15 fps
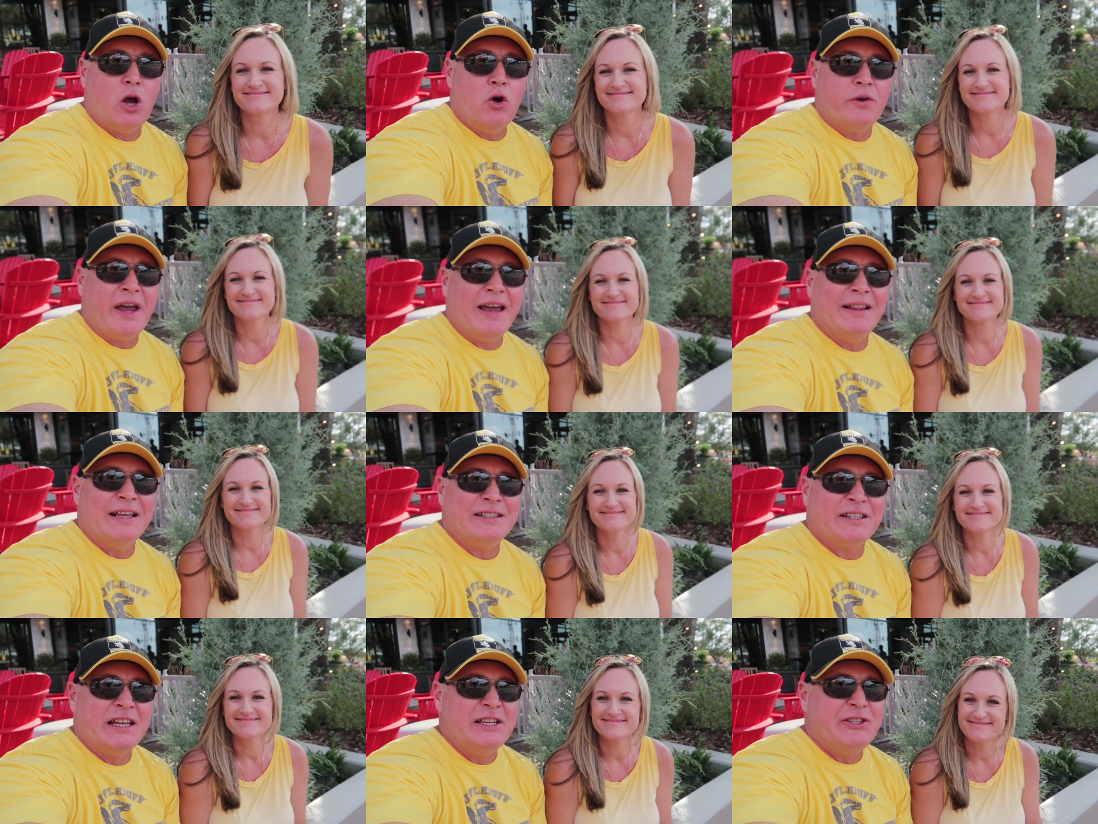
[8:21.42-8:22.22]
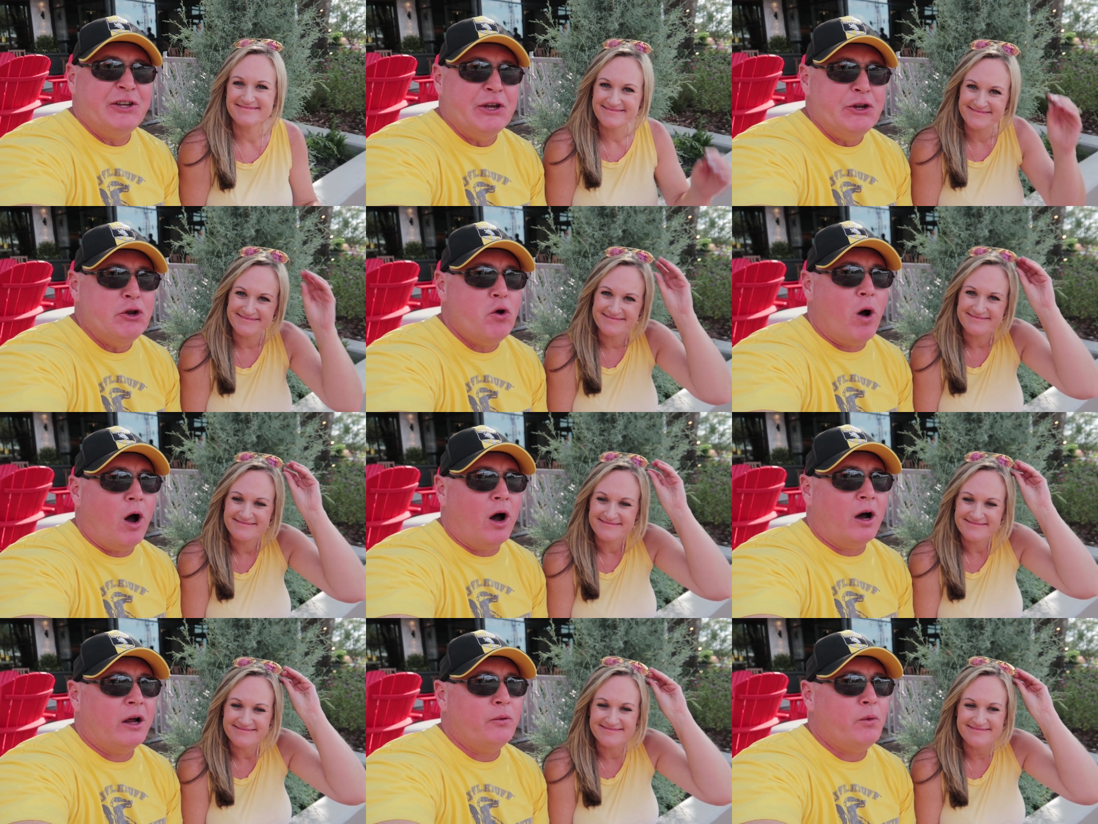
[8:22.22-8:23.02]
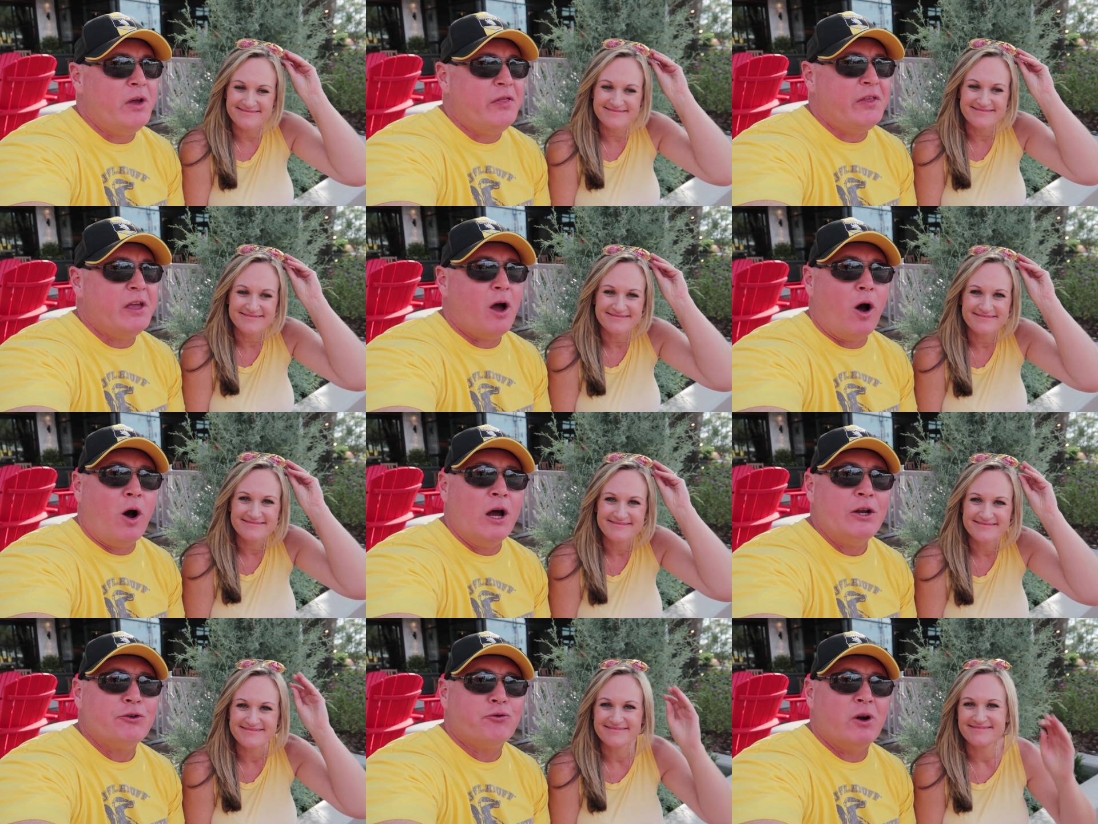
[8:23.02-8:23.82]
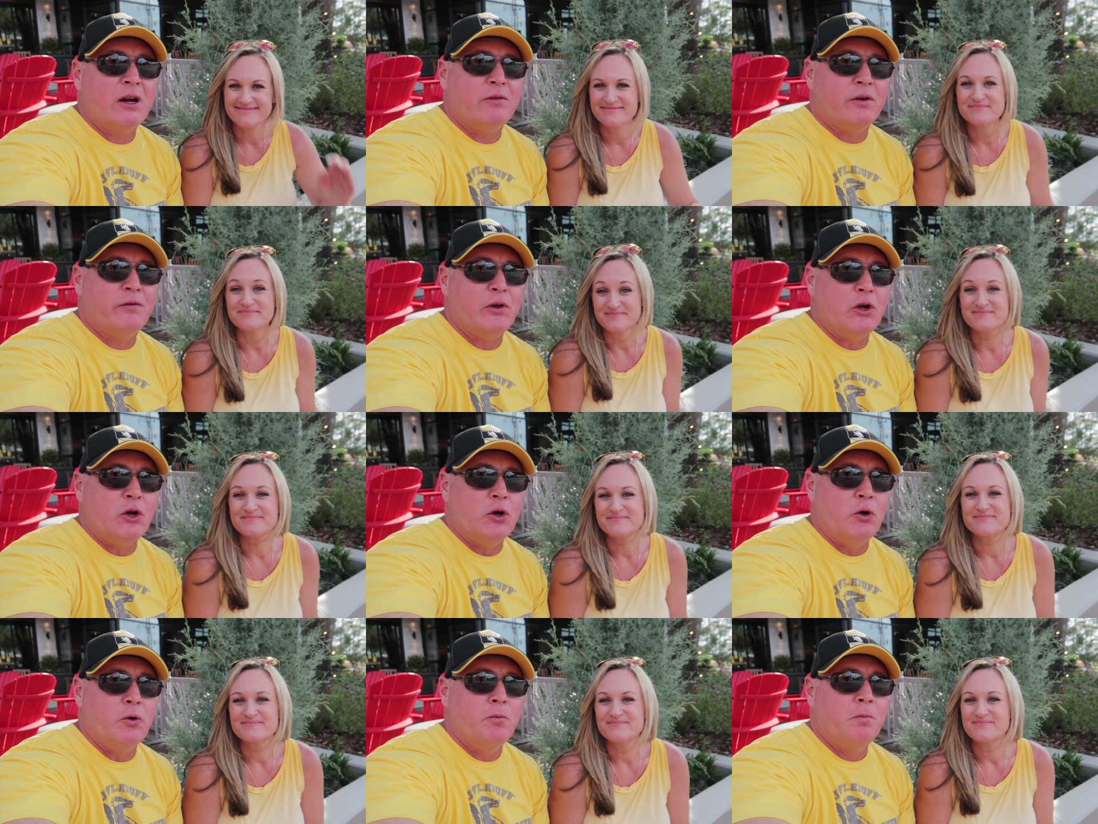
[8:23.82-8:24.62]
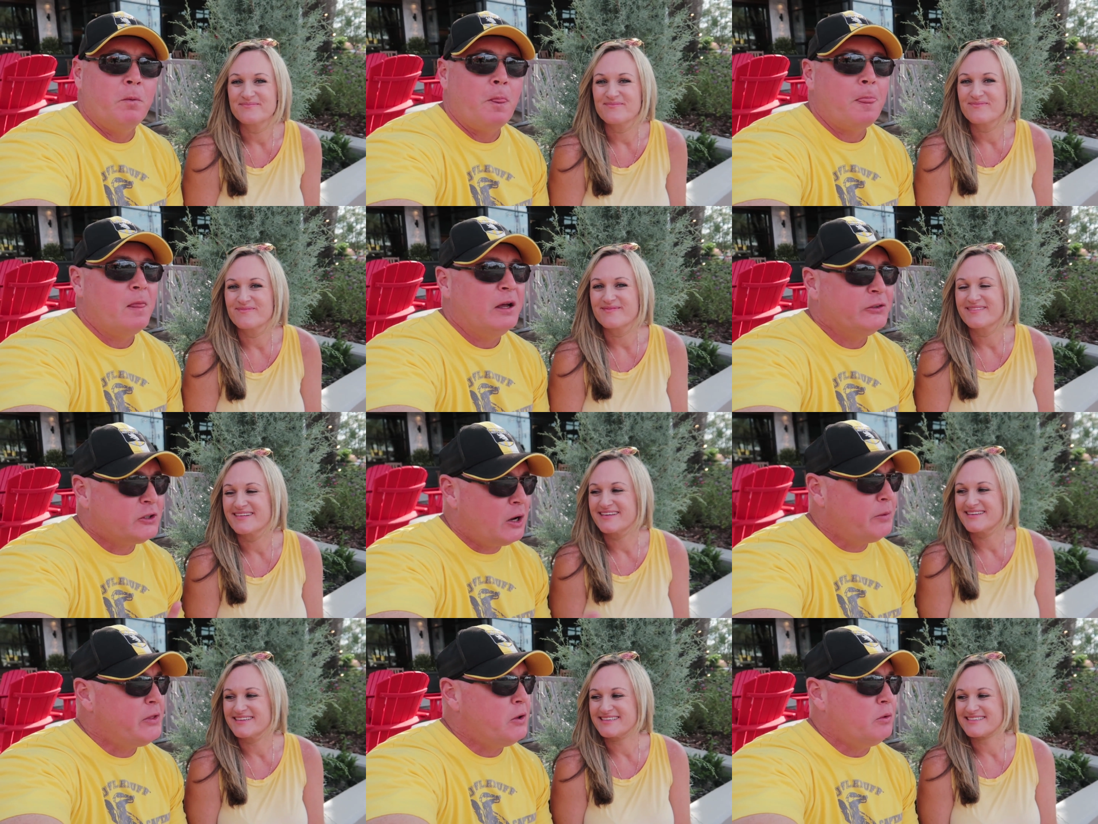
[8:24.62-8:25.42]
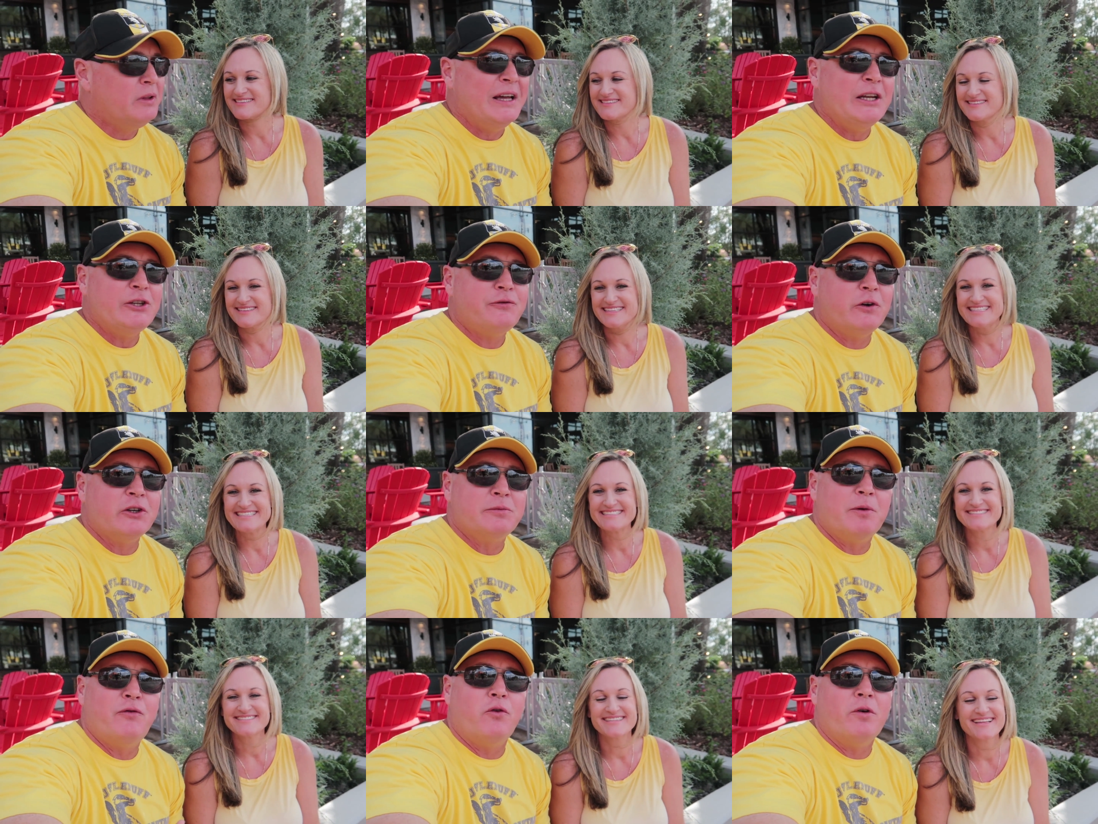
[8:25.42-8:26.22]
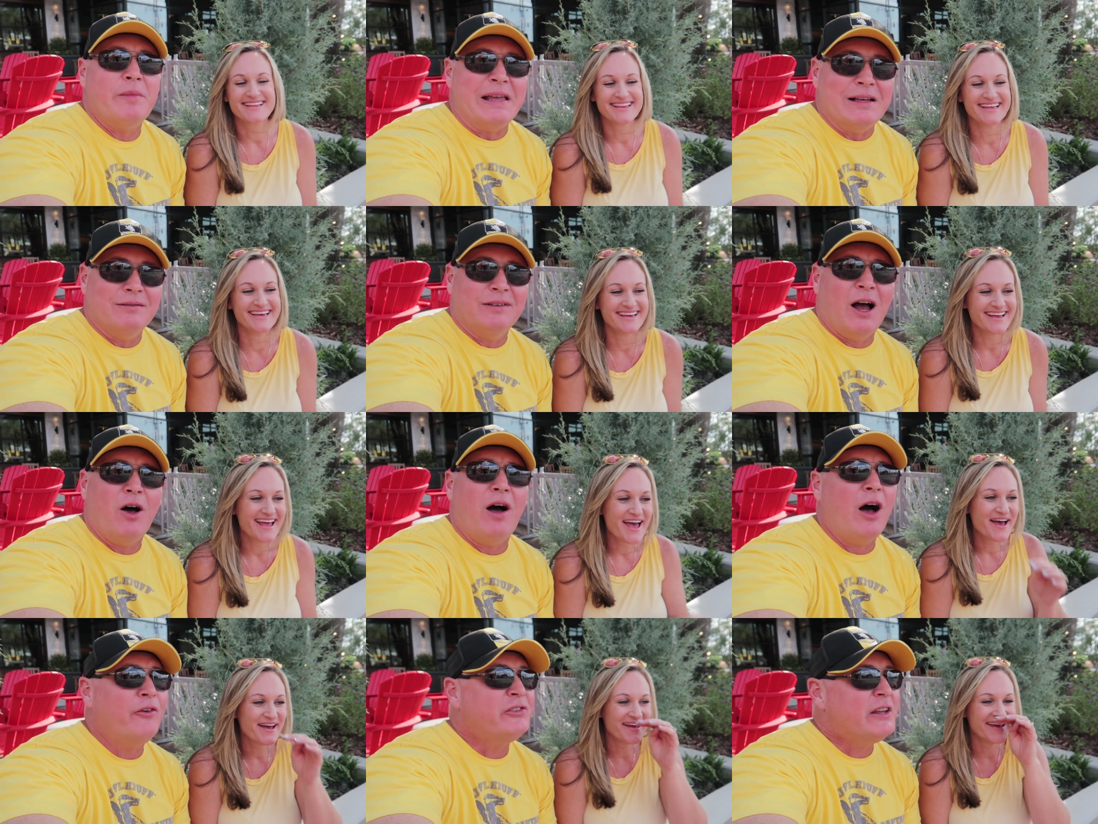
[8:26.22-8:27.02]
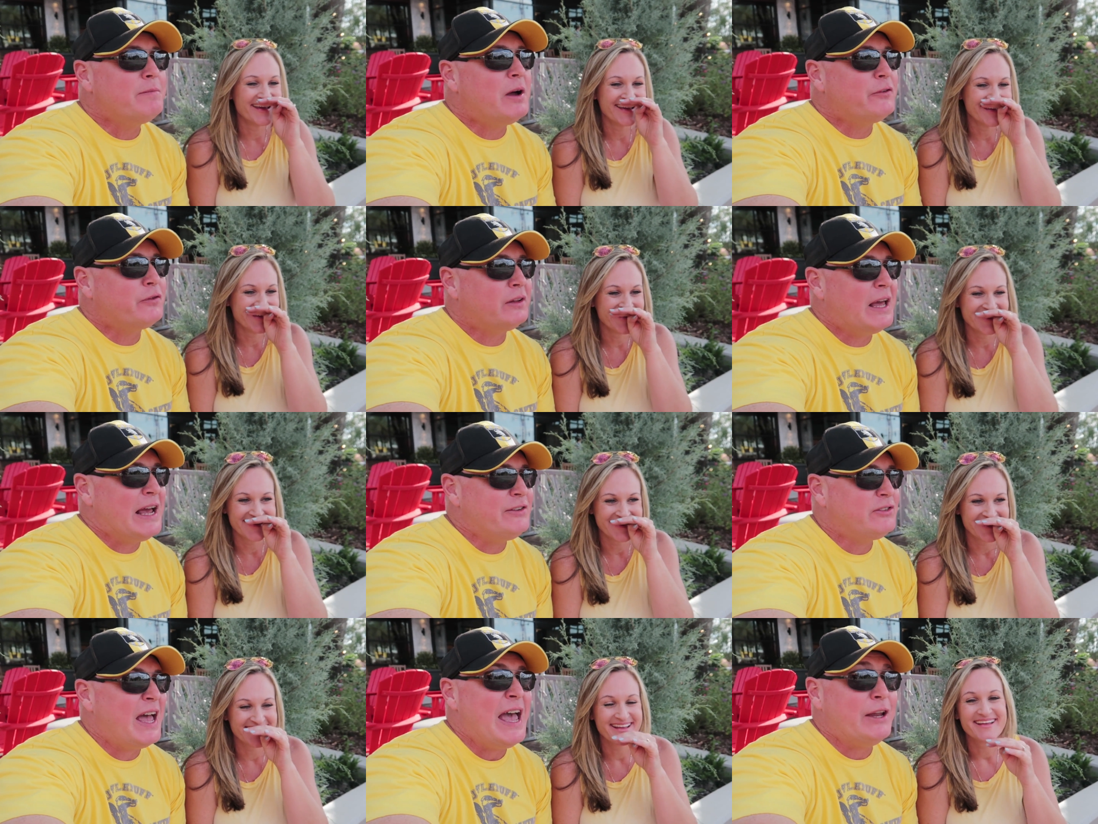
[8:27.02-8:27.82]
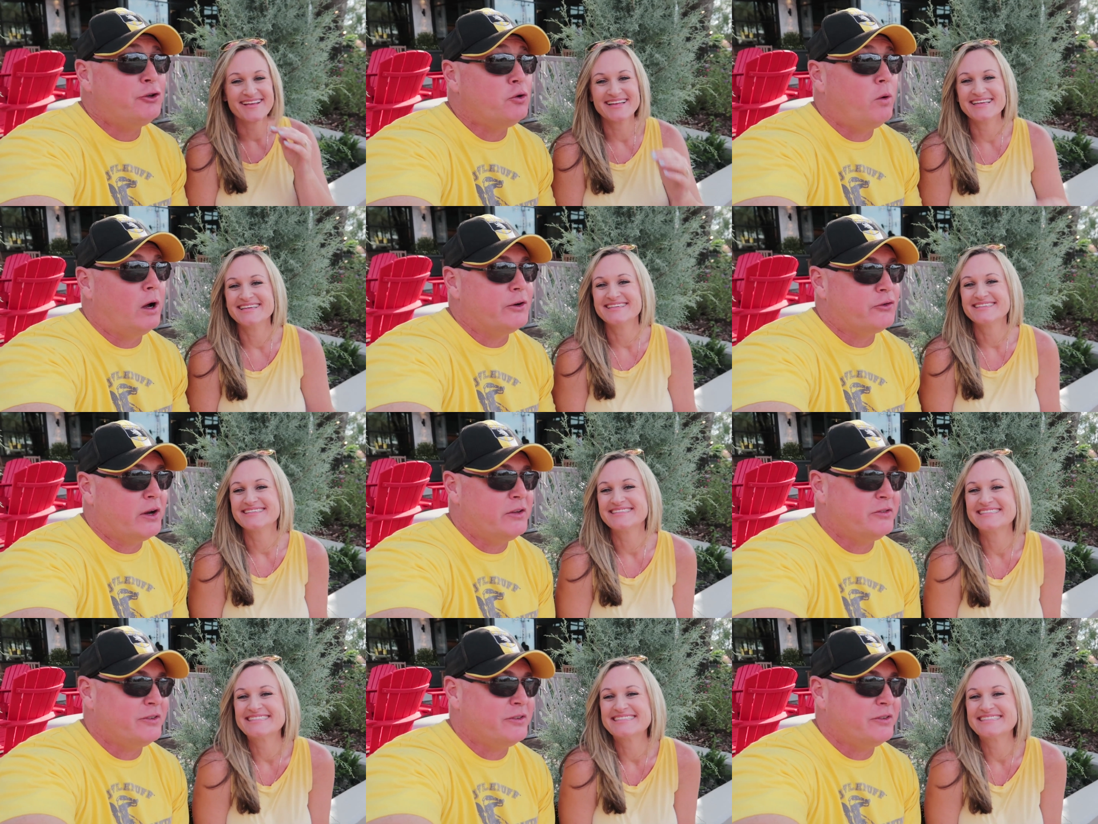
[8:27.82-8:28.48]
Speaker 1: Okay, let's continue on with the entree review. Let's go with you. Ladies first, before me. I'll, I'll save mine for last. I had two entrees.